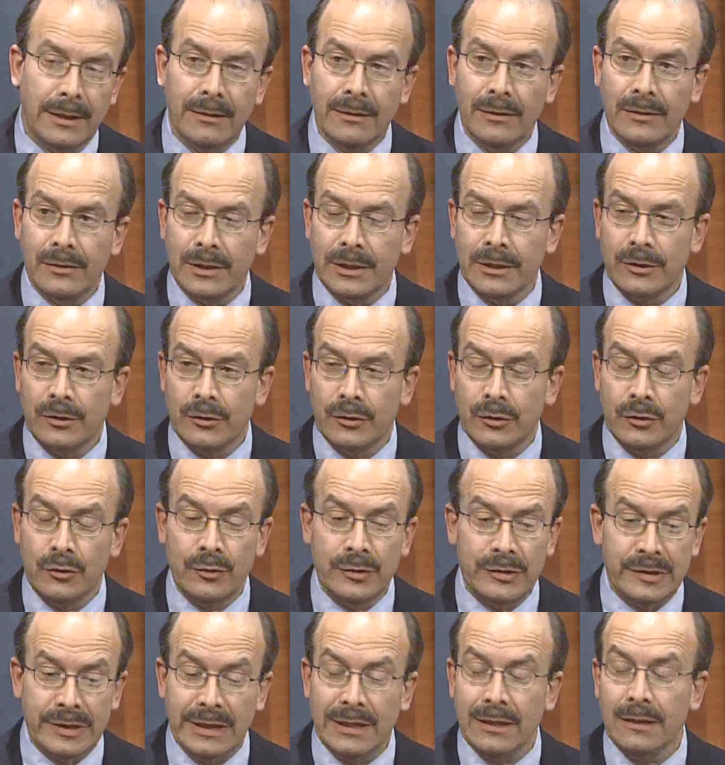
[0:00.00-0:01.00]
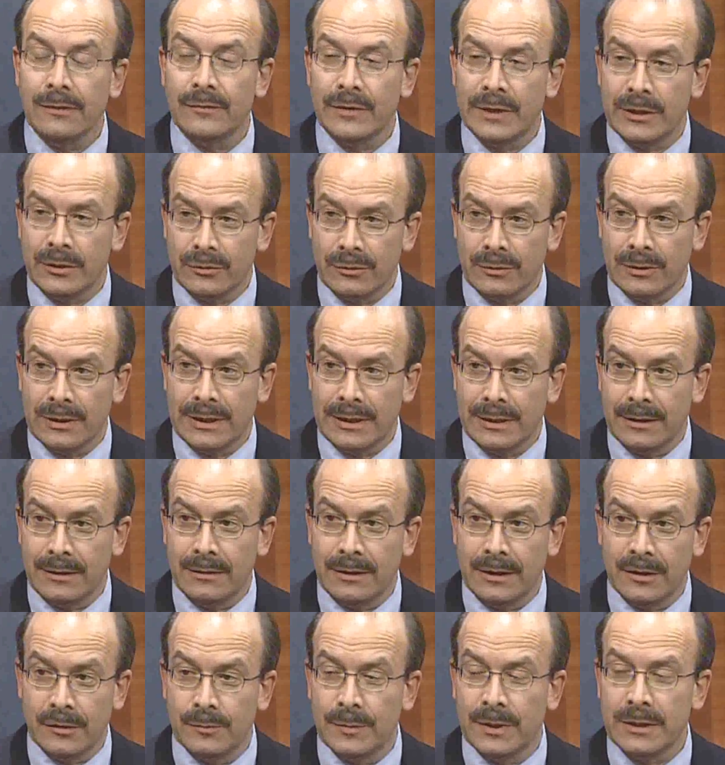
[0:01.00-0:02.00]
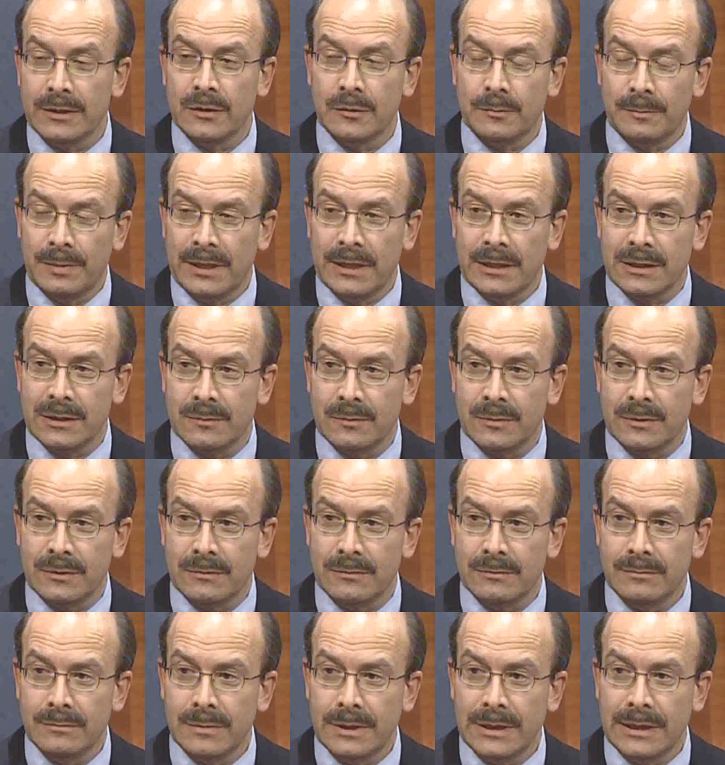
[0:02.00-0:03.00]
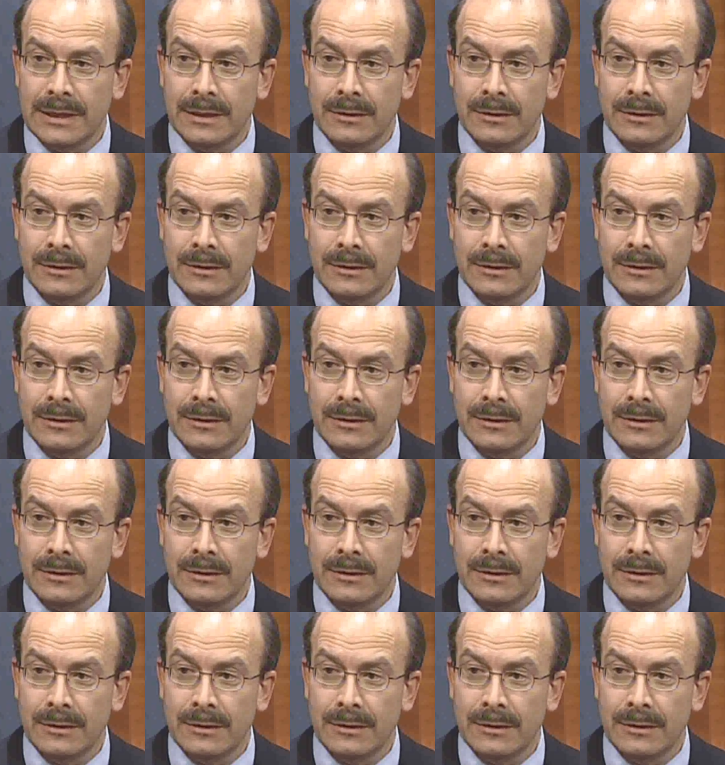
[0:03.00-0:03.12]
The other thing to do is elevate your leg as much as possible,